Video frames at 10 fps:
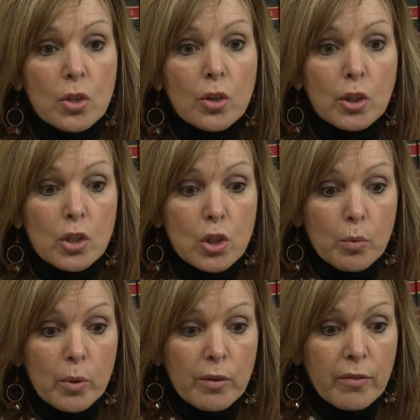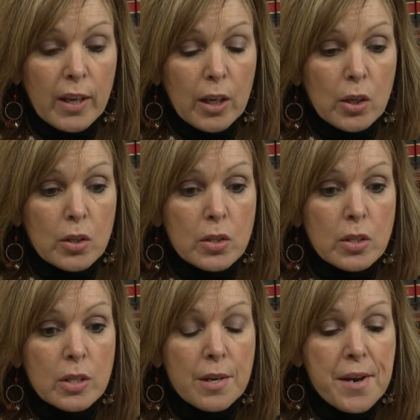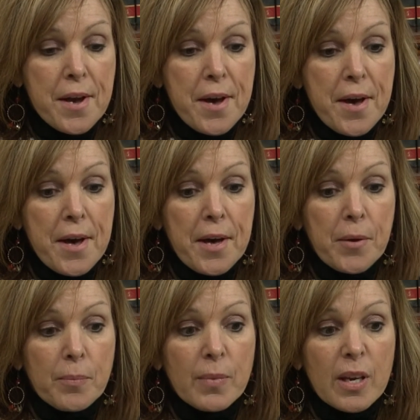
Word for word: or Consumer Affairs um,